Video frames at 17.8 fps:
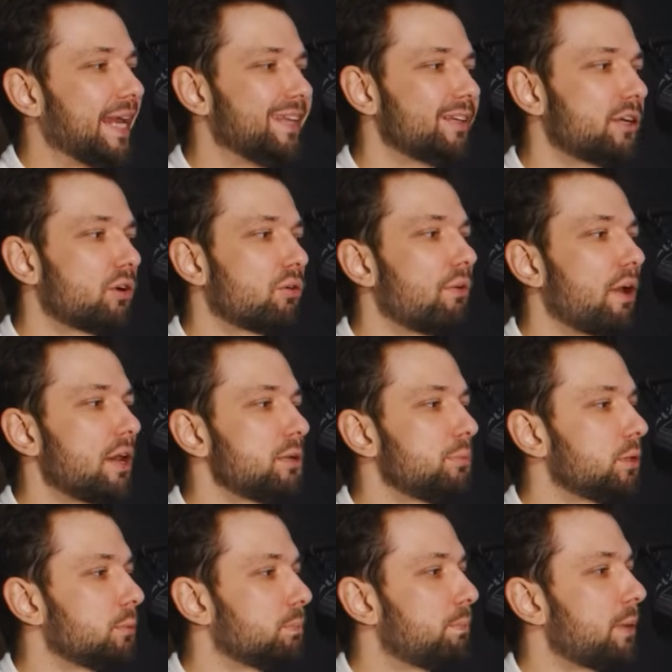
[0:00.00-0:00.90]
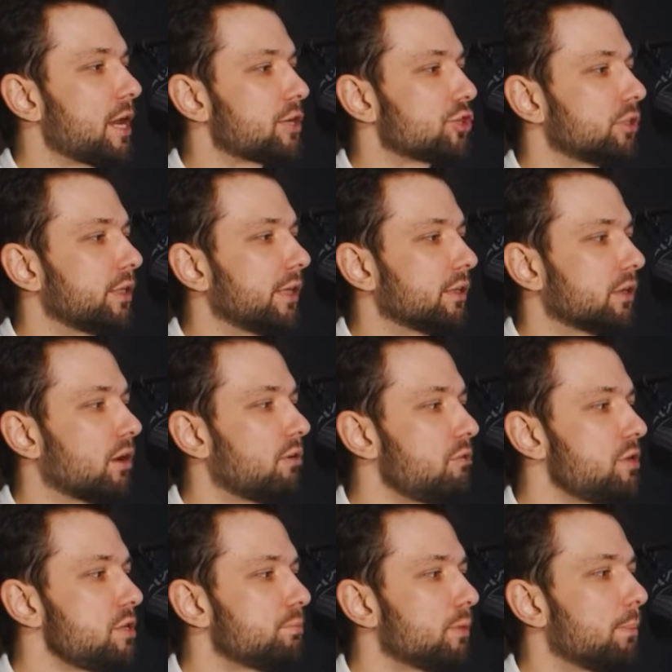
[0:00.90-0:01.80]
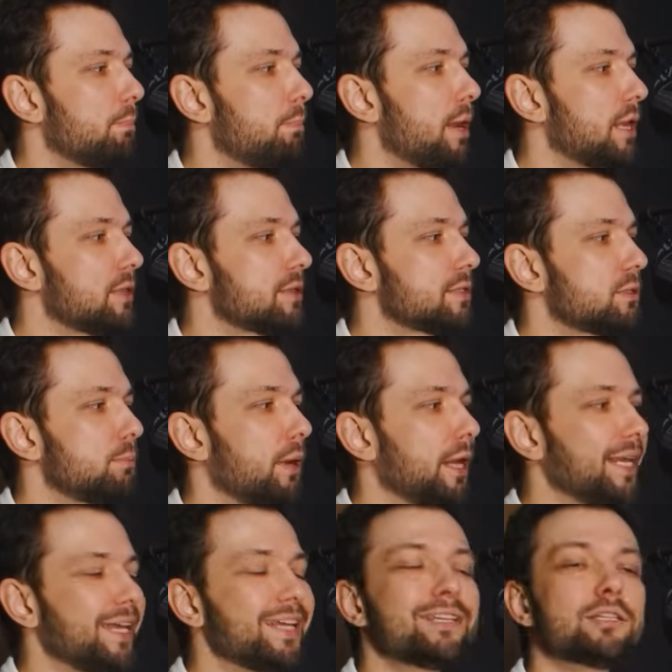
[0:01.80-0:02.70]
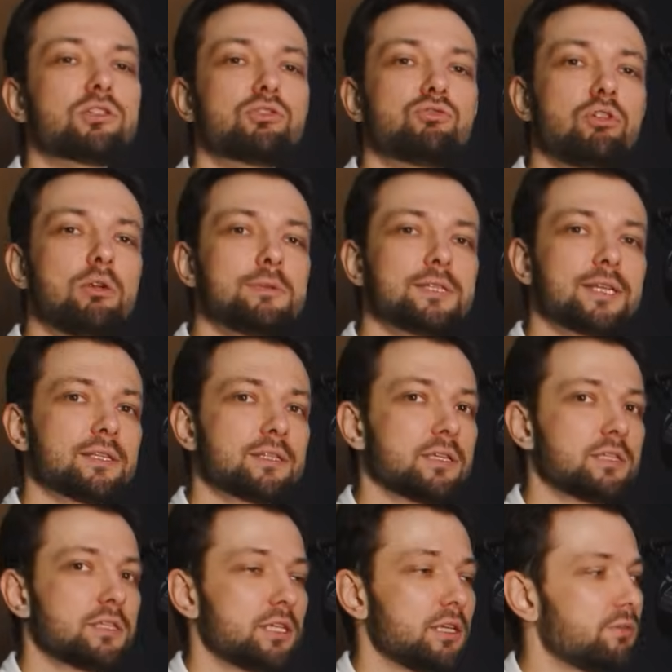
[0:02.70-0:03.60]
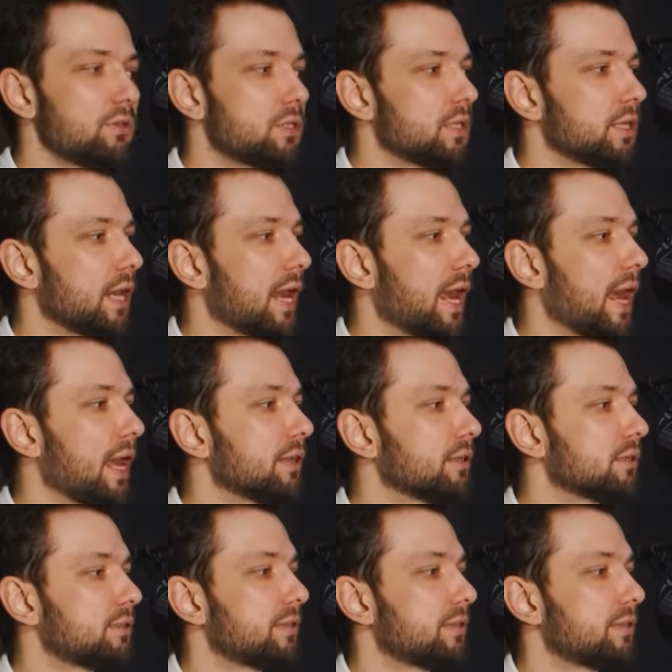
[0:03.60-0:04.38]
Incredible passion and charisma balanced by extreme sensitivity and